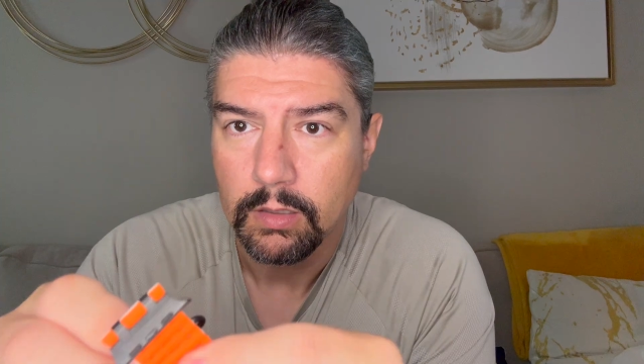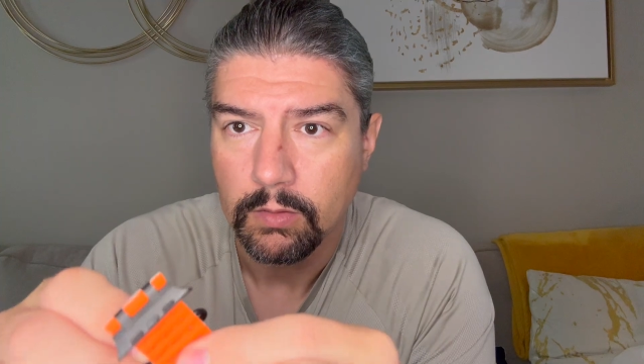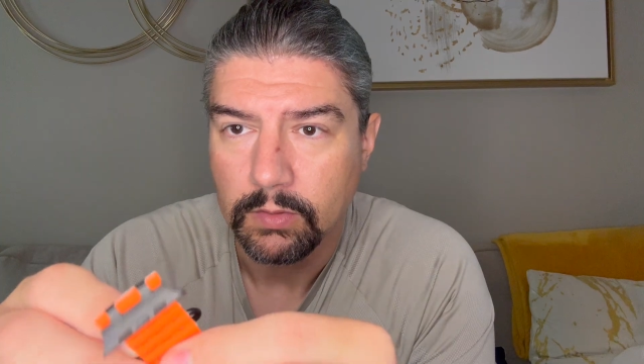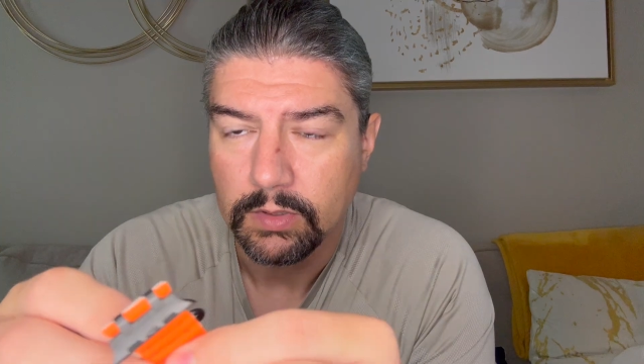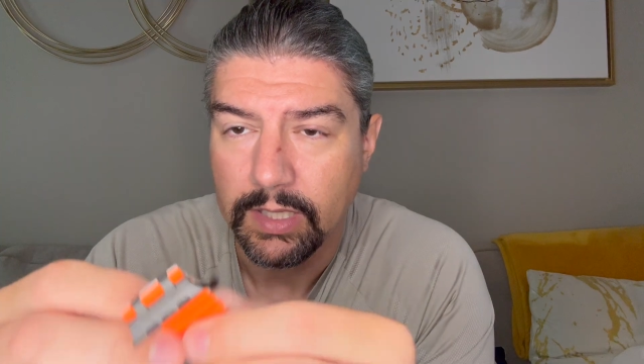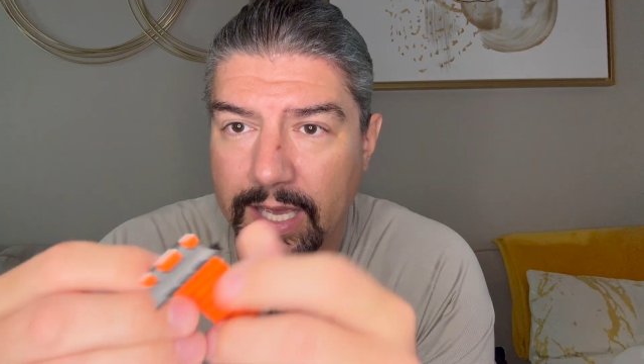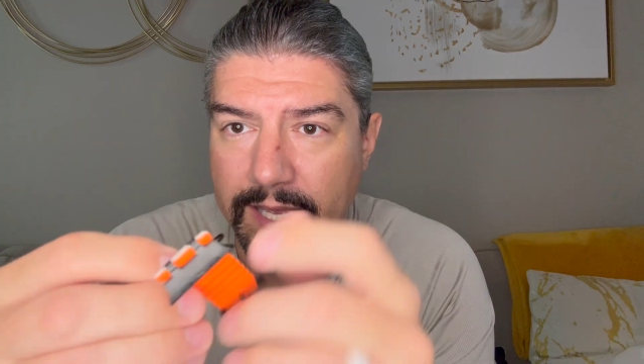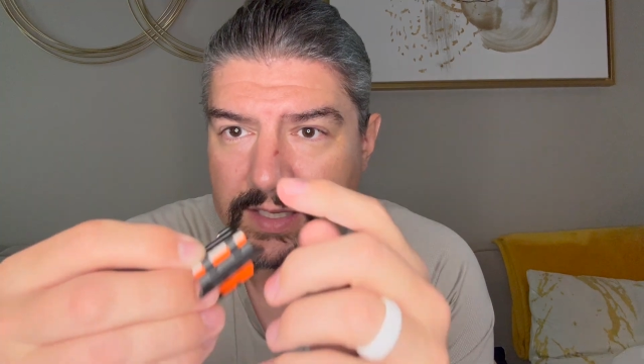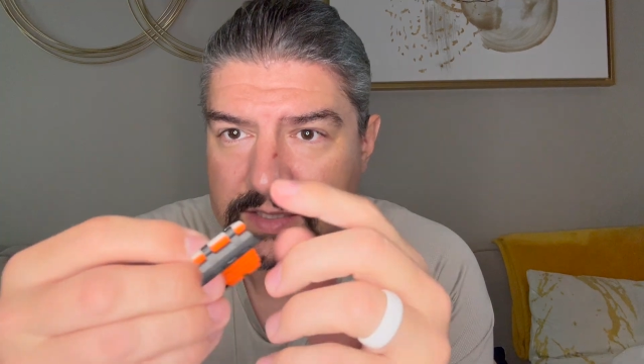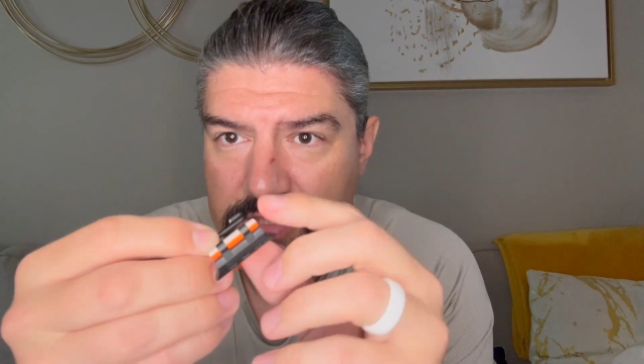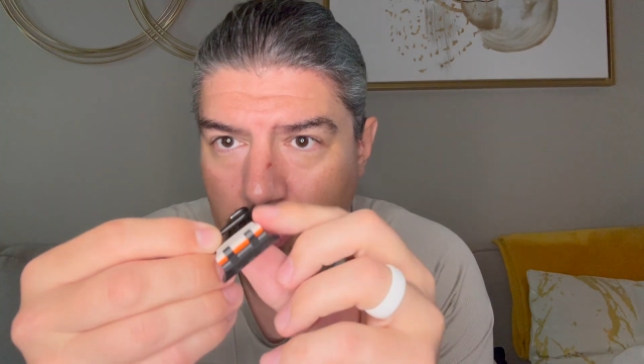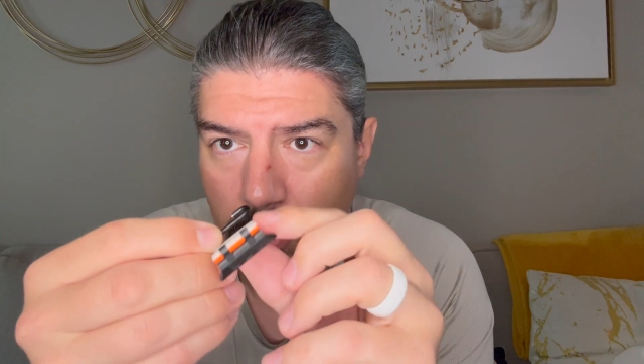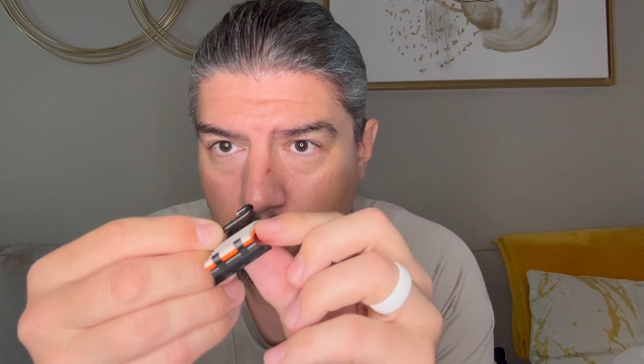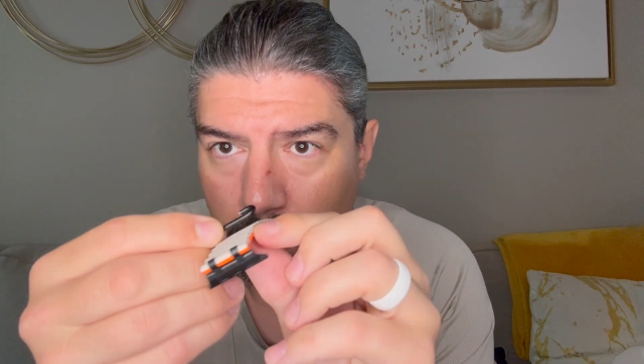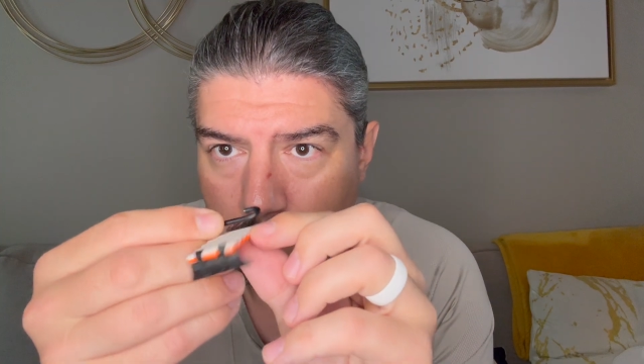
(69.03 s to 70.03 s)
Okay,
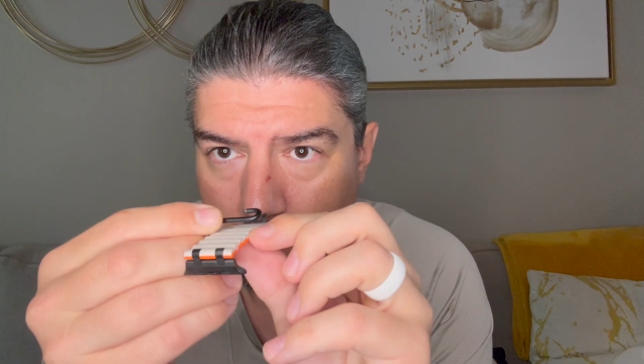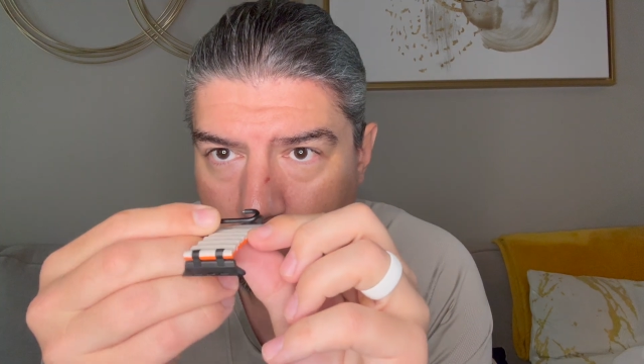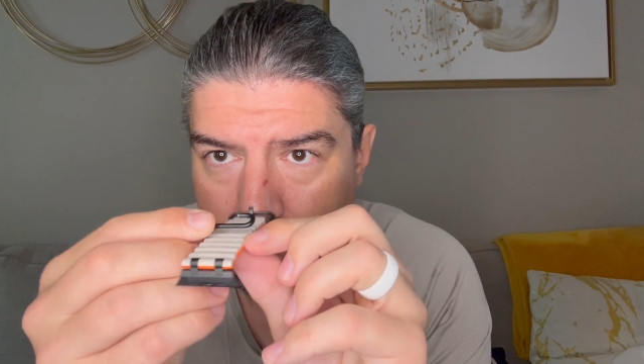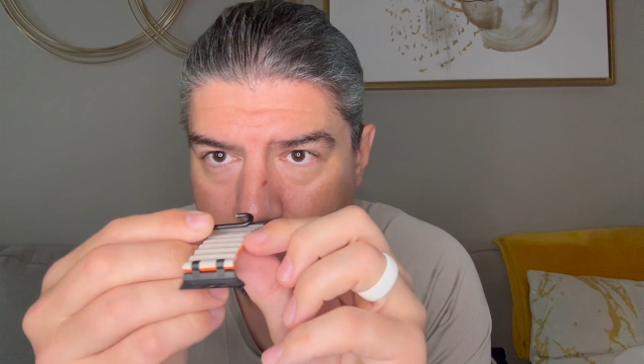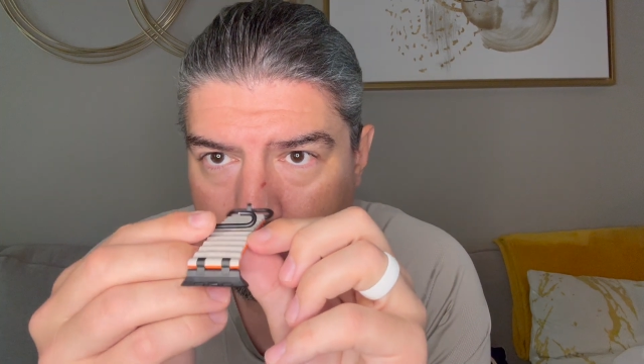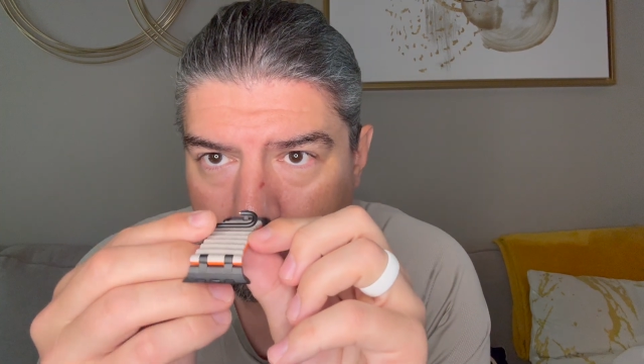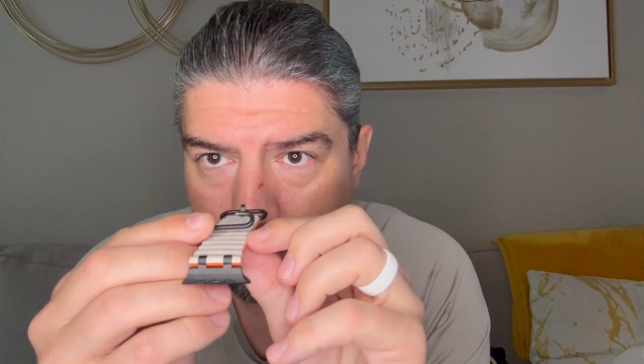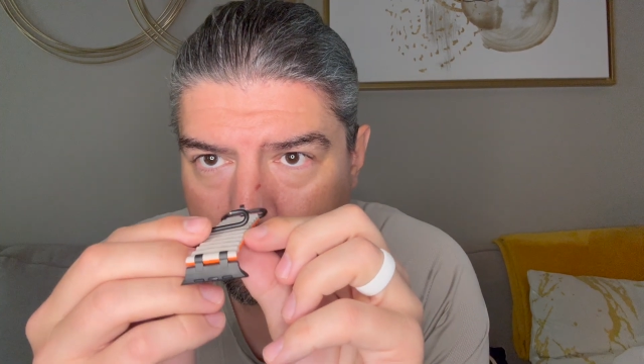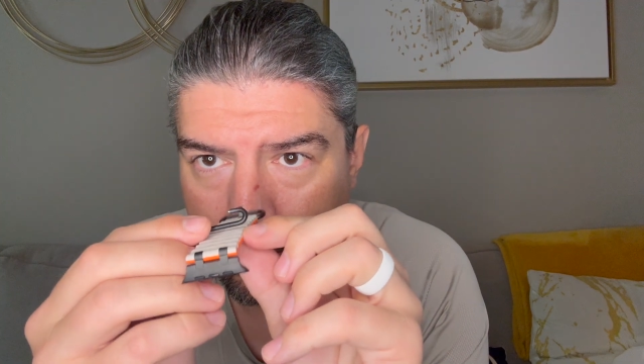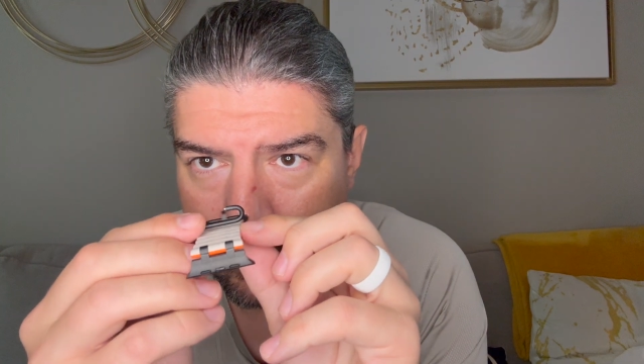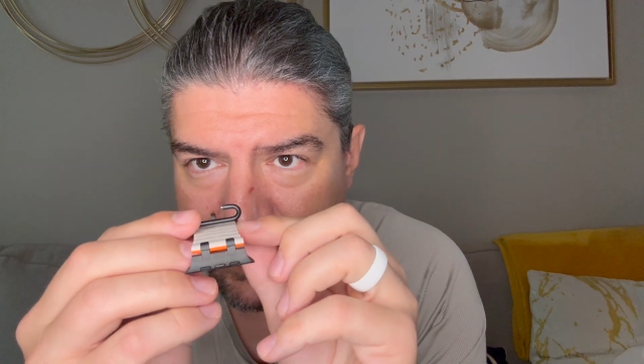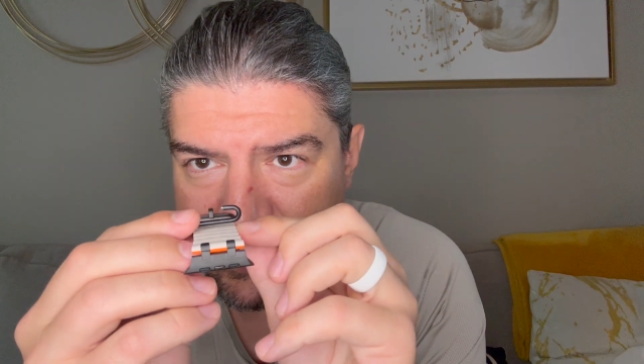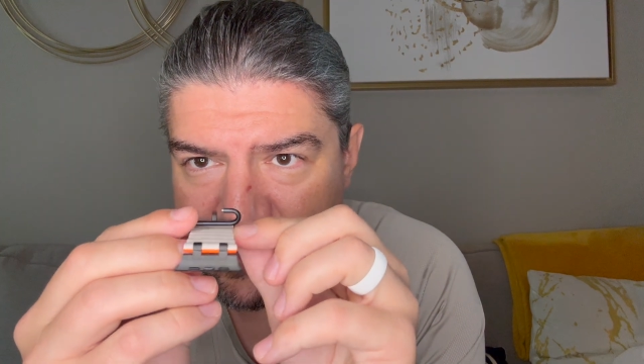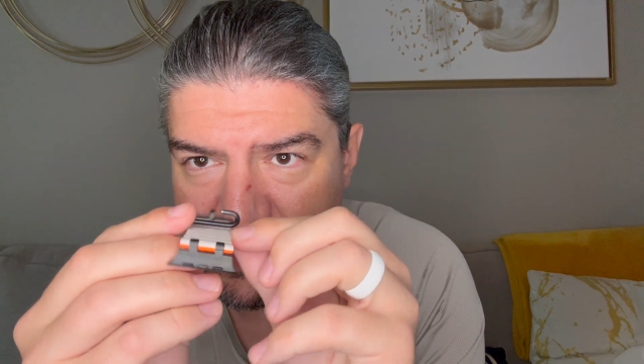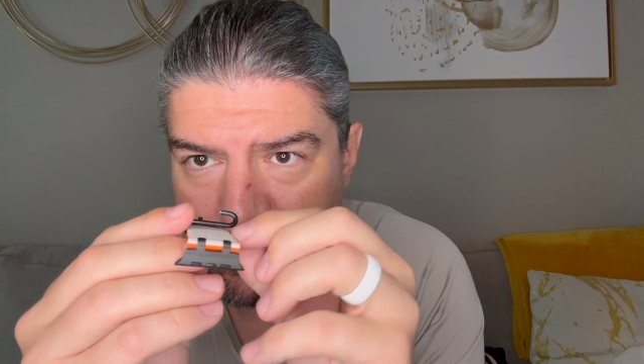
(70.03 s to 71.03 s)
so
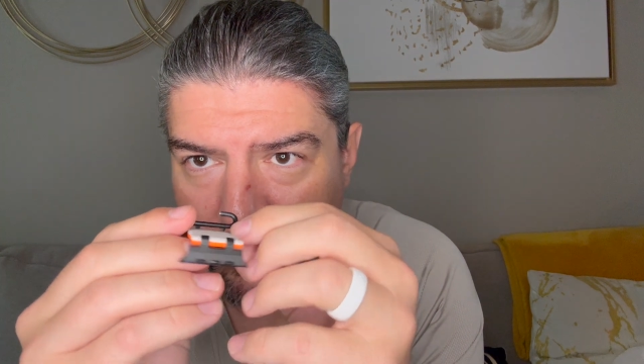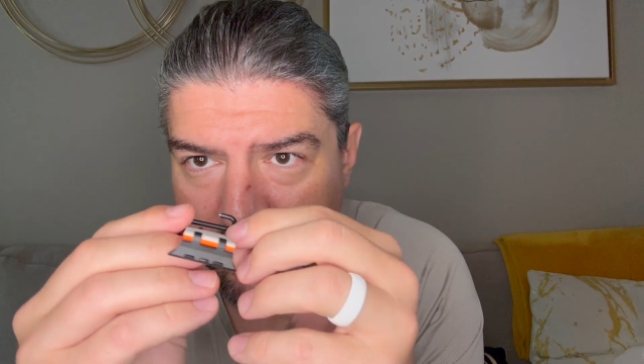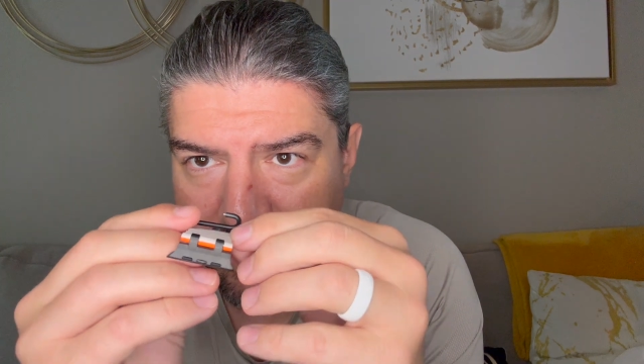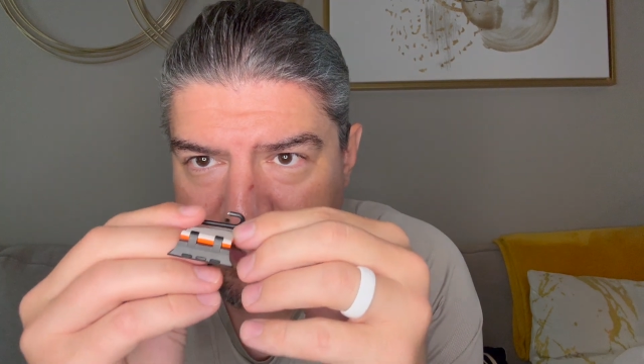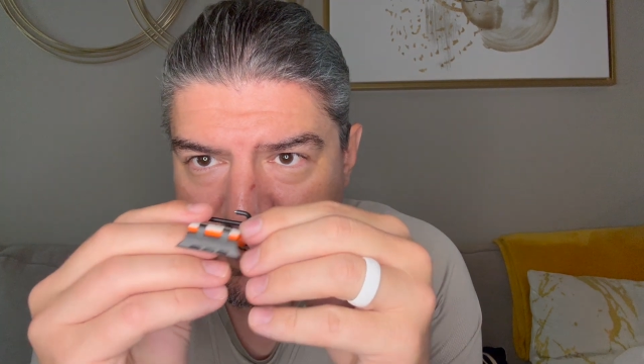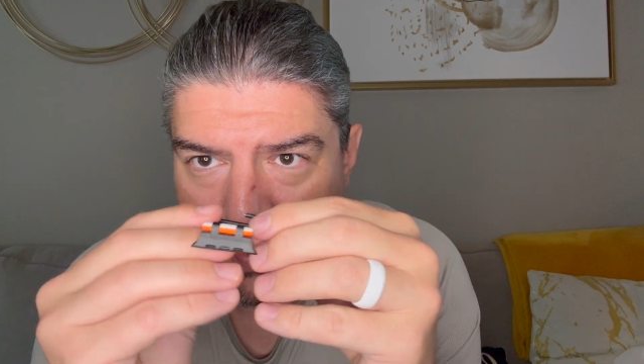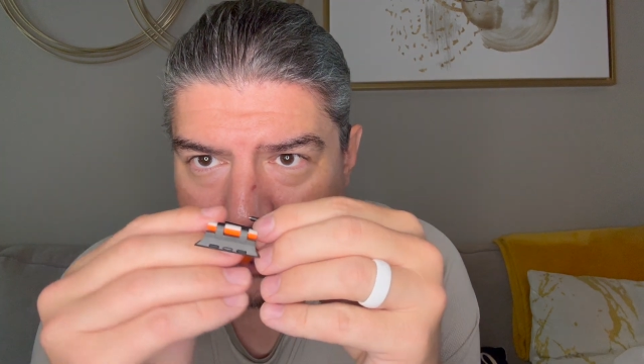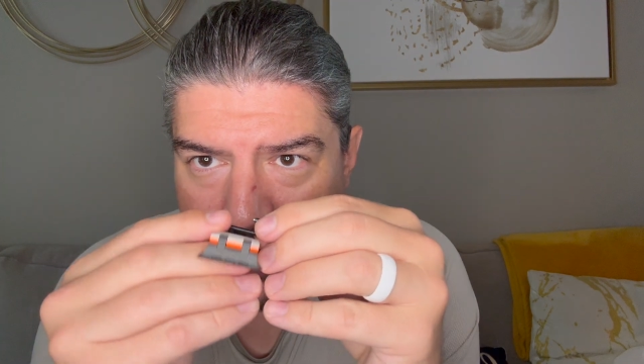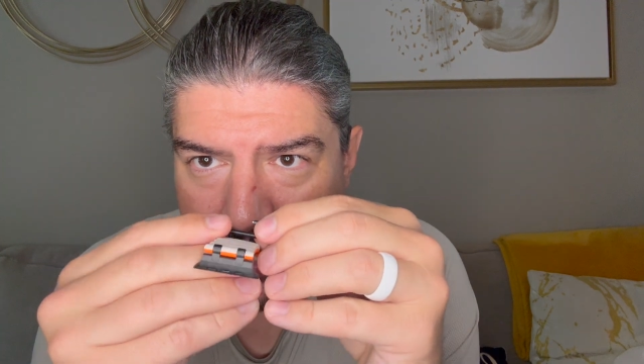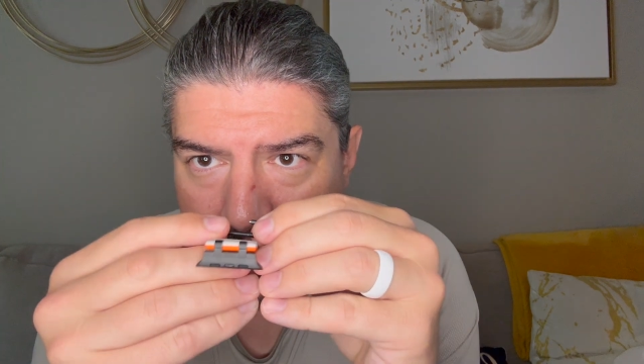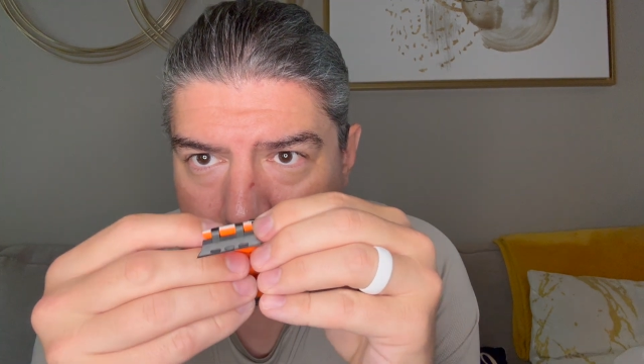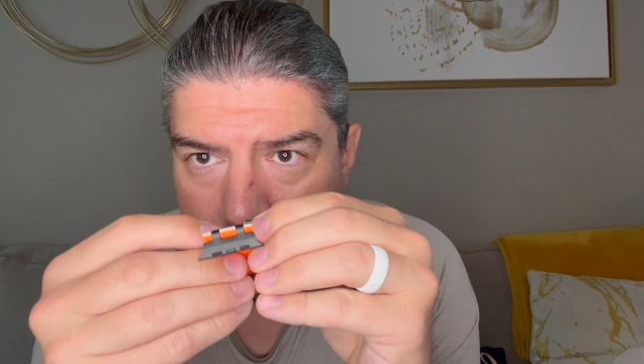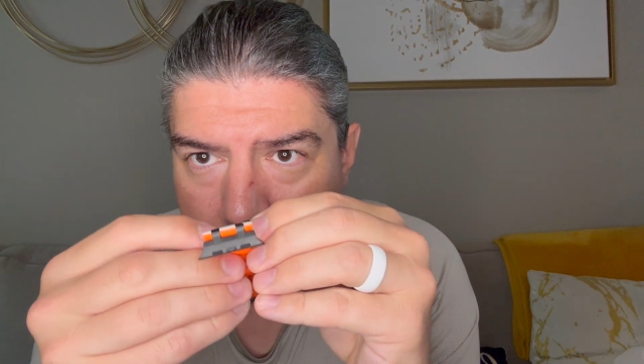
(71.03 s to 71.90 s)
it splits, right?